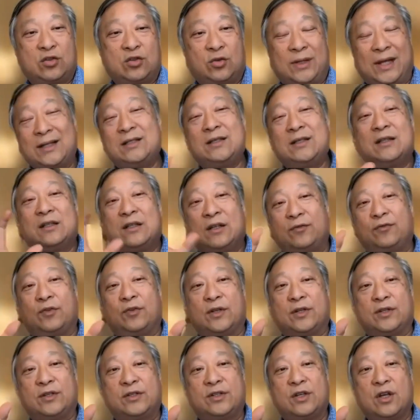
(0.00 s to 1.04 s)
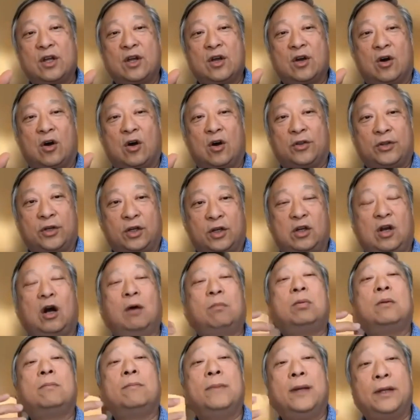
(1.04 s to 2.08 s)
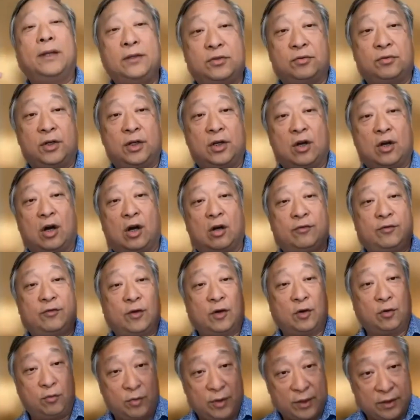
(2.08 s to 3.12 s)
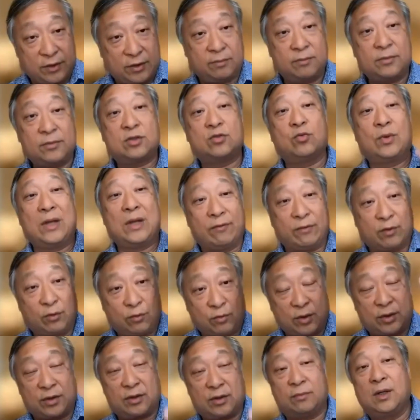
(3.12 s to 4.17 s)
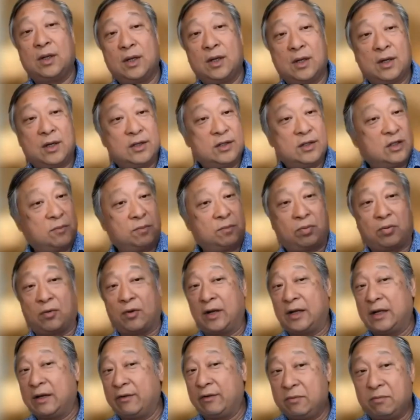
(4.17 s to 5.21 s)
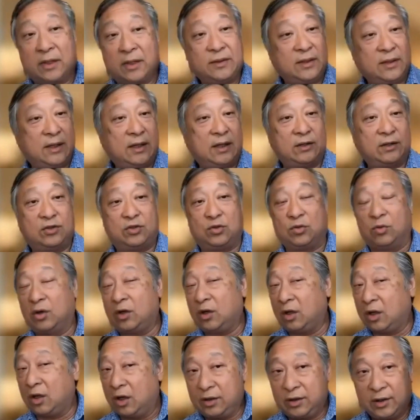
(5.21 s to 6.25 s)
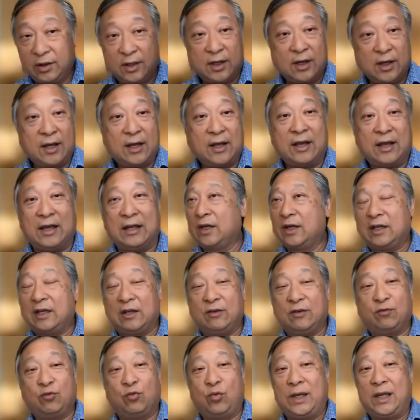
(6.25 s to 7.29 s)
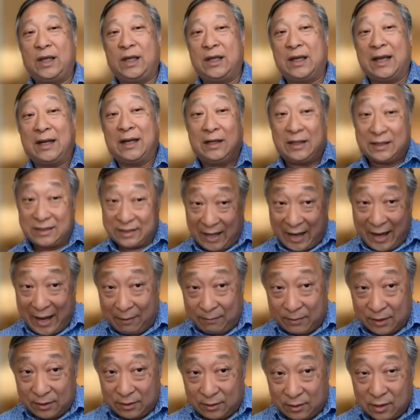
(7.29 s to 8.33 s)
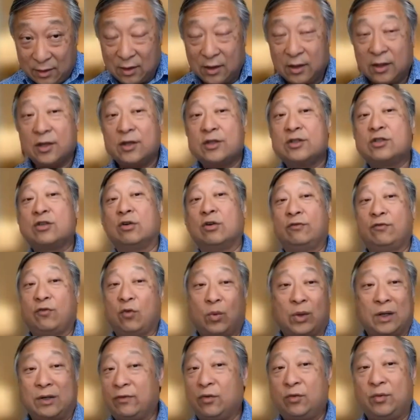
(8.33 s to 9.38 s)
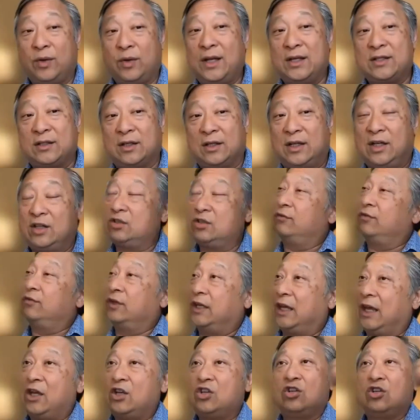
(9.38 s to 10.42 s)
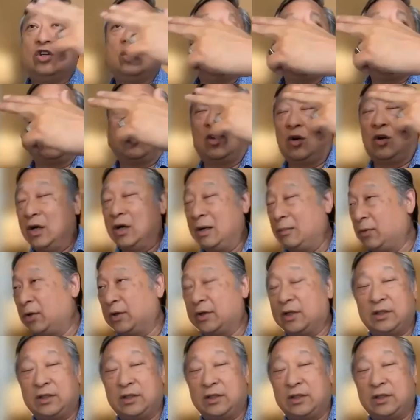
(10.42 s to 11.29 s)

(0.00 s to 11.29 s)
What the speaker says: So that's the difference or the complementary of a rhythm. So we have a rhythm to pray every Monday at 2 o'clock. And it's a habit. So if for whatever reason he's on vacation or I'm on